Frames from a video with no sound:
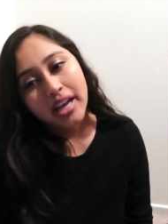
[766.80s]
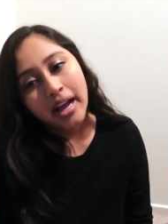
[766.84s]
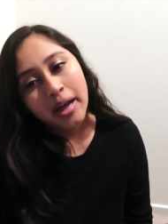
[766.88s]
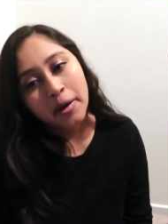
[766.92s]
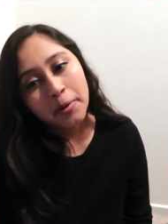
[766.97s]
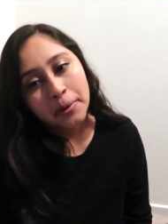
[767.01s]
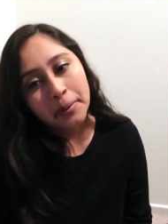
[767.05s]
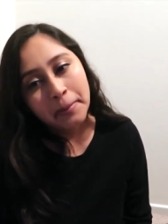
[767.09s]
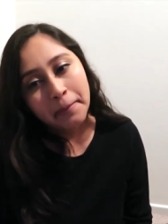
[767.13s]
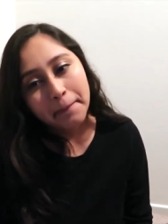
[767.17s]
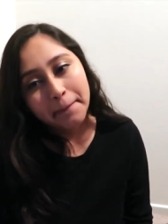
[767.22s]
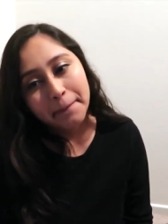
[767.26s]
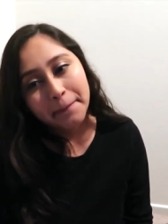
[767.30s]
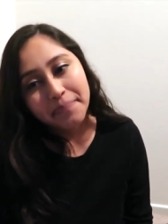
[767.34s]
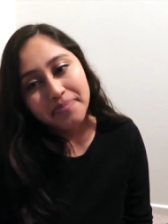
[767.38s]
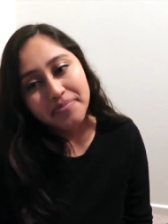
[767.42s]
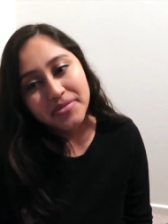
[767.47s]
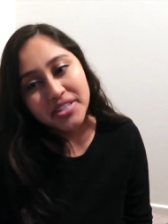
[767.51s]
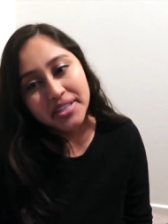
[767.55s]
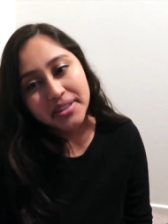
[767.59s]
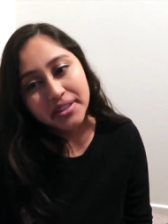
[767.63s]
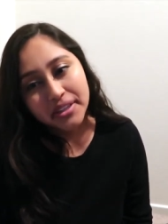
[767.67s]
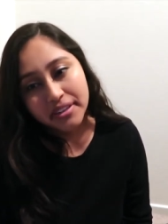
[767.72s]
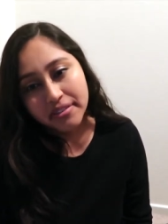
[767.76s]
I went
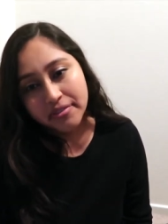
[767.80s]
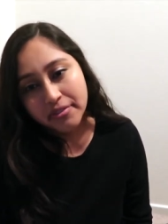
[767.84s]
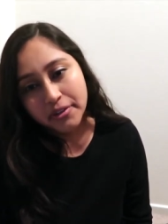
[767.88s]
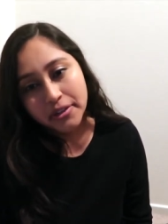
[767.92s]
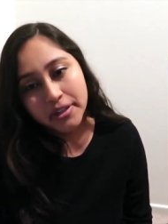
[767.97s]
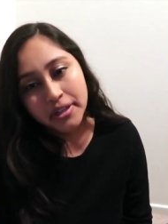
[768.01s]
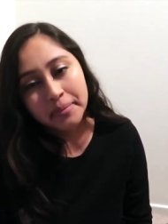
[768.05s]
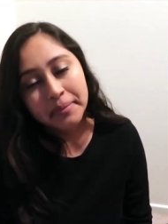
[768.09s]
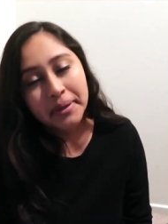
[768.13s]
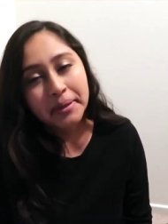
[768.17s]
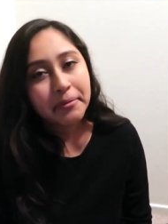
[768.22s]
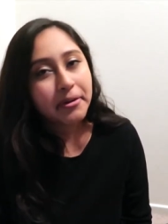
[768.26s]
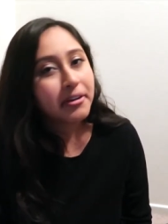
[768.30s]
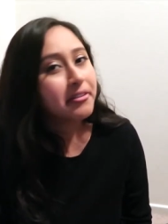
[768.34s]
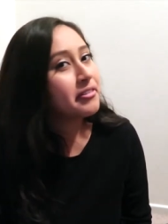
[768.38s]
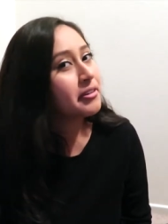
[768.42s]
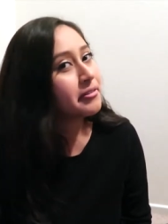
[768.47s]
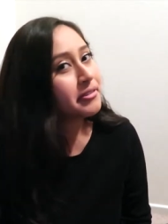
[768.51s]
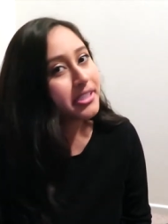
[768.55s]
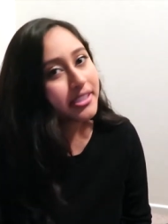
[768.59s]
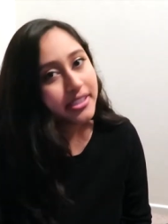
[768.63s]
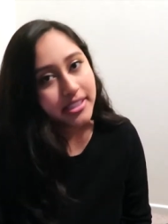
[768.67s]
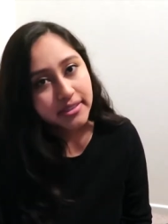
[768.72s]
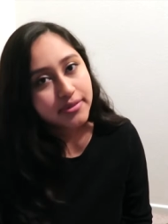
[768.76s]
to look for it, my
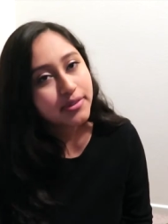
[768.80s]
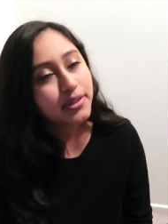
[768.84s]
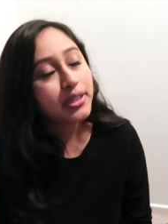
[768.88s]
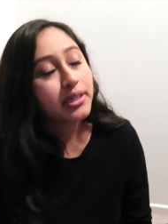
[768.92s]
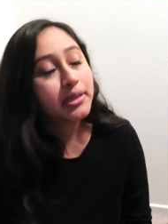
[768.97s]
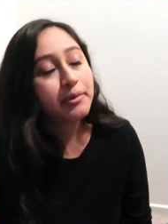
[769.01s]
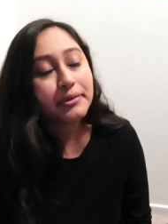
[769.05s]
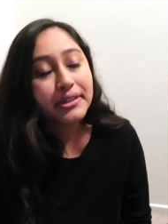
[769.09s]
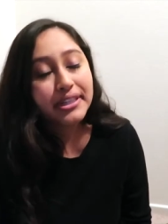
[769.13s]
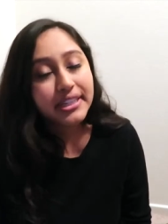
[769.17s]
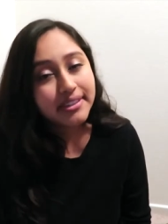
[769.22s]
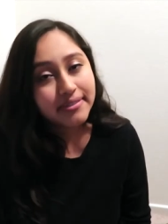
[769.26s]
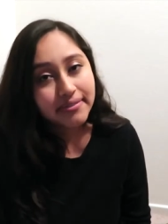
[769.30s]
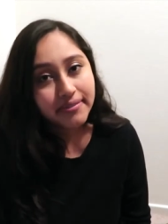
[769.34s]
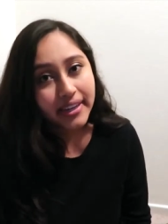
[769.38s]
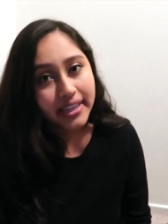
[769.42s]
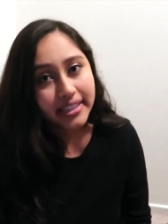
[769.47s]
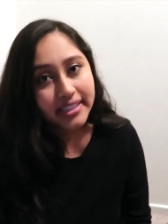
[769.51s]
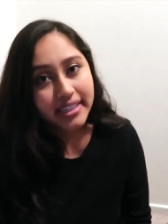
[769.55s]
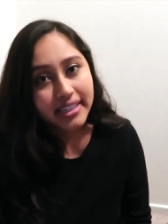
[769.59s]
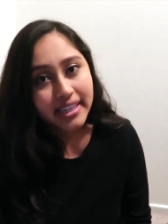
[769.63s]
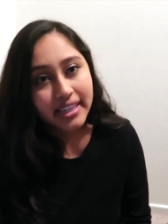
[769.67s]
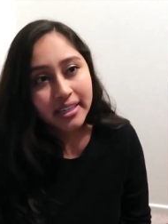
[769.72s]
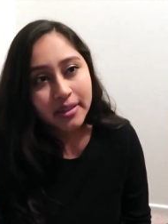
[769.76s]
boyfriend went to look for it, we couldn't
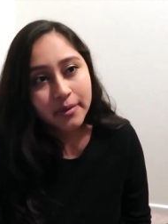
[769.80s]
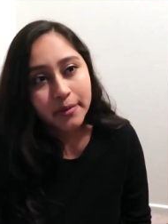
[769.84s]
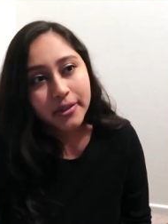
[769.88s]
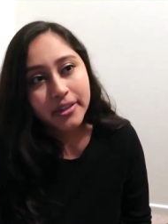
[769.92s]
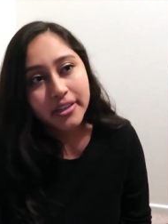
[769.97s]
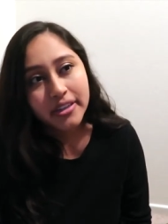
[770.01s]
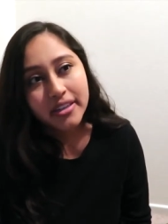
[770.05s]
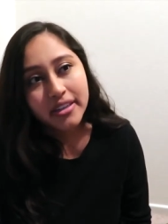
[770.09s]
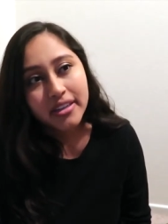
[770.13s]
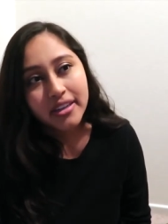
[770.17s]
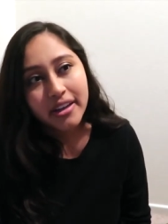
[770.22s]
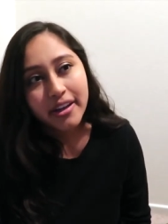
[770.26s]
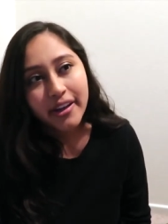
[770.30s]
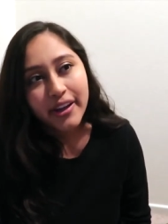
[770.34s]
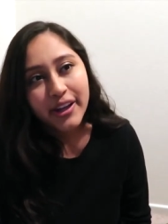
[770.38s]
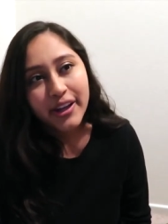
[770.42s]
find it anywhere.